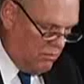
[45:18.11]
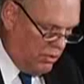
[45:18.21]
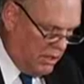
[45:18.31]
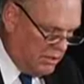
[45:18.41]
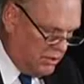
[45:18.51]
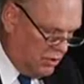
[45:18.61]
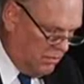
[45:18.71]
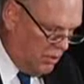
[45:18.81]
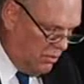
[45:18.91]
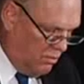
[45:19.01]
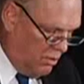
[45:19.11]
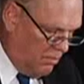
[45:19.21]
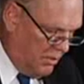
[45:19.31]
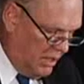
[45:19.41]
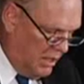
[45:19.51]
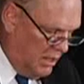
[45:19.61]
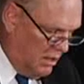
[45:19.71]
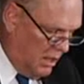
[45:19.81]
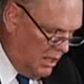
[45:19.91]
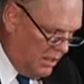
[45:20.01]
Maria Zuber, will be
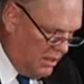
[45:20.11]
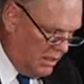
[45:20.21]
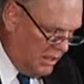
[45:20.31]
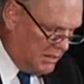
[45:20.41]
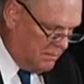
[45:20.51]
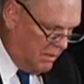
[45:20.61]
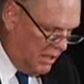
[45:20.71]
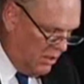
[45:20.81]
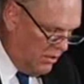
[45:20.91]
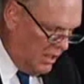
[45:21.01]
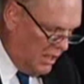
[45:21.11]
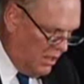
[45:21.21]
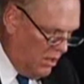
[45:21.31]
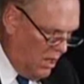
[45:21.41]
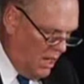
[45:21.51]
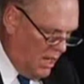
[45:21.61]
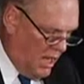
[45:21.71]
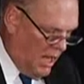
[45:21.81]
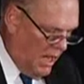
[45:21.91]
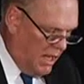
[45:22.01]
the guest speaker there.
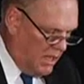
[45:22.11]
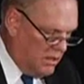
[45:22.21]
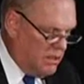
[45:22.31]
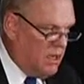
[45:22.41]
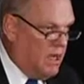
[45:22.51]
And